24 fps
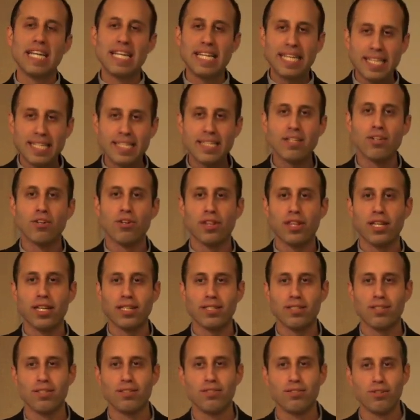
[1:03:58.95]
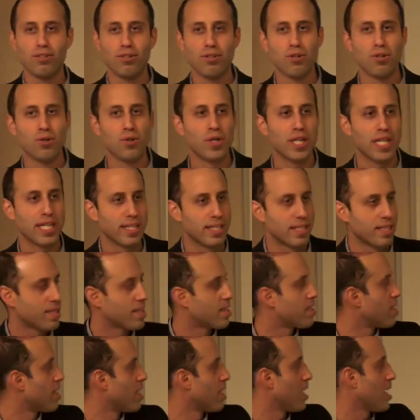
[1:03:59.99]
Easier thing to do is
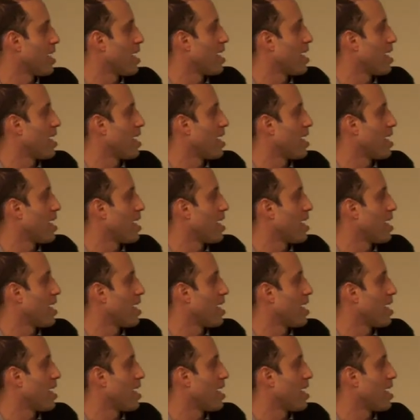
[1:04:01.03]
to